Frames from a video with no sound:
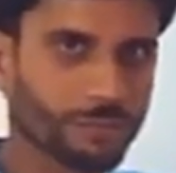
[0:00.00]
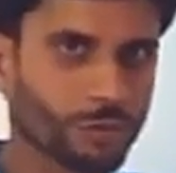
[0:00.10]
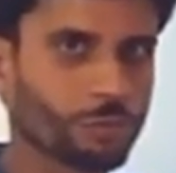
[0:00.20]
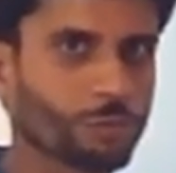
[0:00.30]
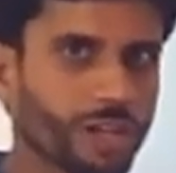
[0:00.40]

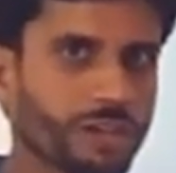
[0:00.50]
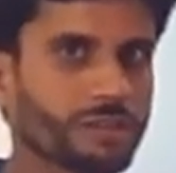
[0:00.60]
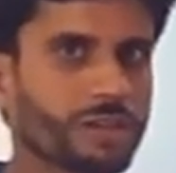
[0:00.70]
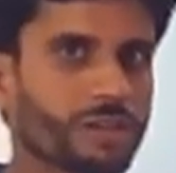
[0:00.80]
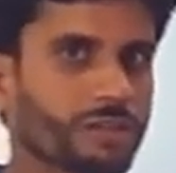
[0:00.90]
So
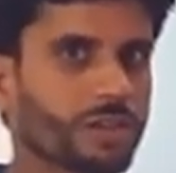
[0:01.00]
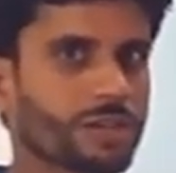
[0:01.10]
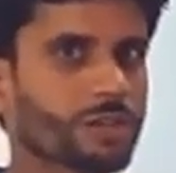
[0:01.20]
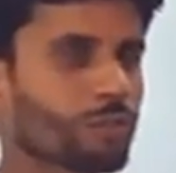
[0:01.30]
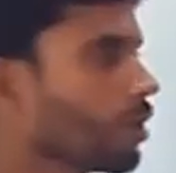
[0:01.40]
today's
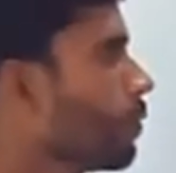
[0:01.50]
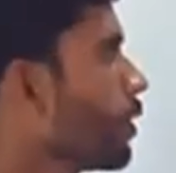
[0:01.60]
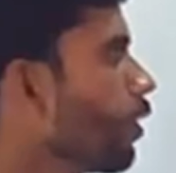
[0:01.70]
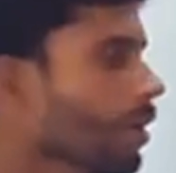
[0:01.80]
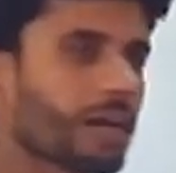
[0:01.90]
discussion will
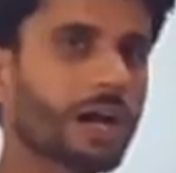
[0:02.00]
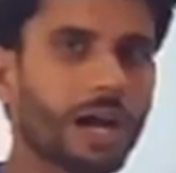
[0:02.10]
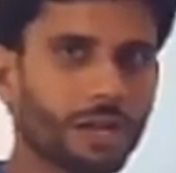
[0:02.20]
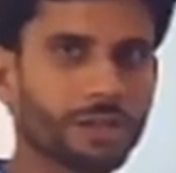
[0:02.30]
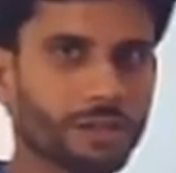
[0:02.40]
be on
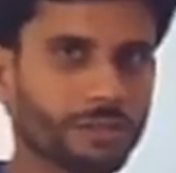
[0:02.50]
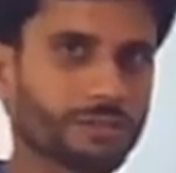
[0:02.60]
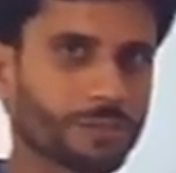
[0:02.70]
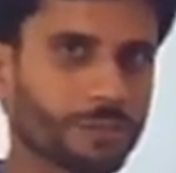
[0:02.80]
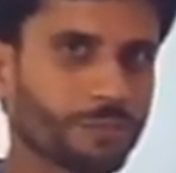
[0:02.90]

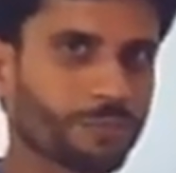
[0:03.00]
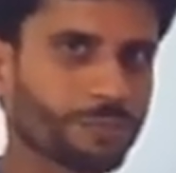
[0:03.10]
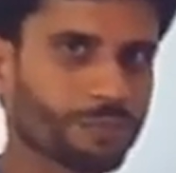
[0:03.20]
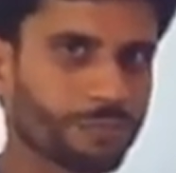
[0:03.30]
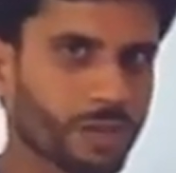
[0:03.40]
articles.
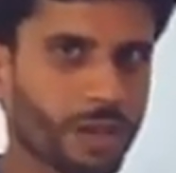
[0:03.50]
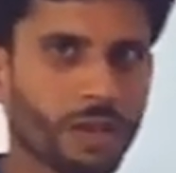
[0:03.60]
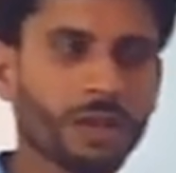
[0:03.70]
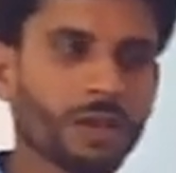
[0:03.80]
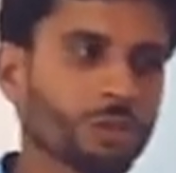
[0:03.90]

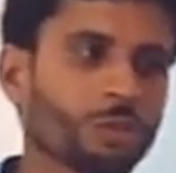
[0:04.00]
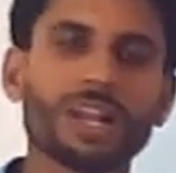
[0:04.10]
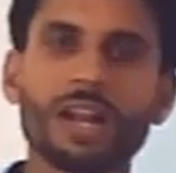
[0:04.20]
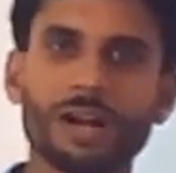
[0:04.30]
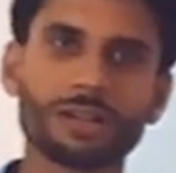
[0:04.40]
So
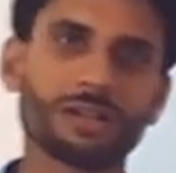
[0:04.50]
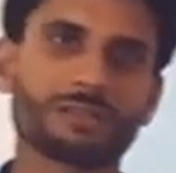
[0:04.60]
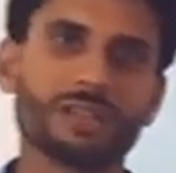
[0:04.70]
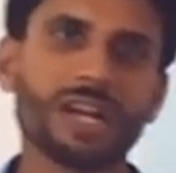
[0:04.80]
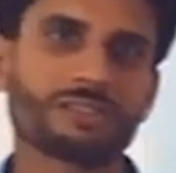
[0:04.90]
what are
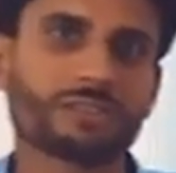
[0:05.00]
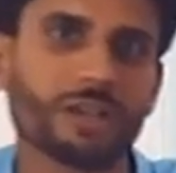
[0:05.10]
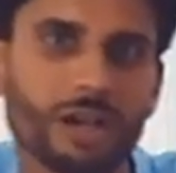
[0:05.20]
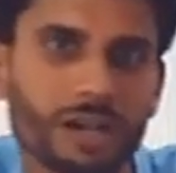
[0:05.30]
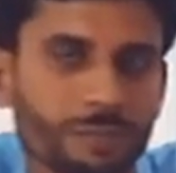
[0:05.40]
articles? Let's
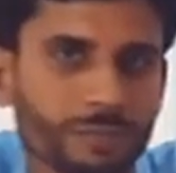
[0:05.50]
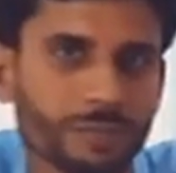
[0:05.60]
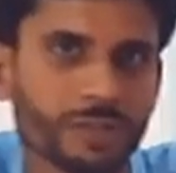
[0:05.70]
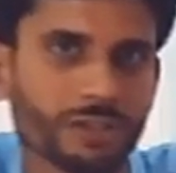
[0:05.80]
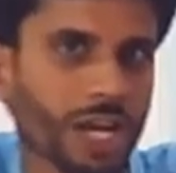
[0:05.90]

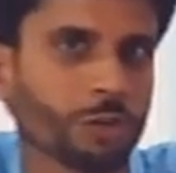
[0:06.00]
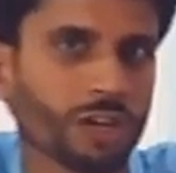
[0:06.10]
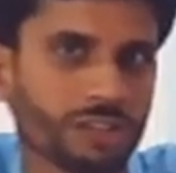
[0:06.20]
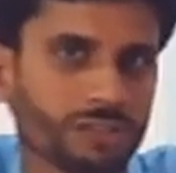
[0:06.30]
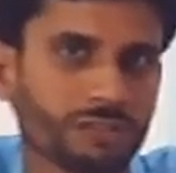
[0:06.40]
try to
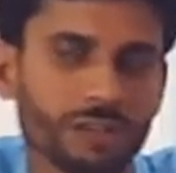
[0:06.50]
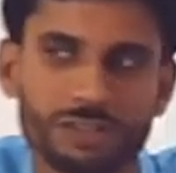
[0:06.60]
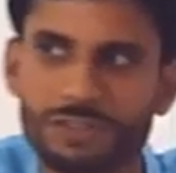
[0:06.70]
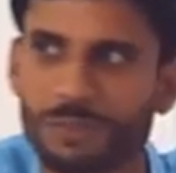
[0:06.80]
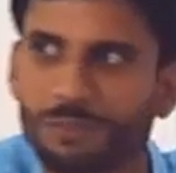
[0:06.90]
understand first.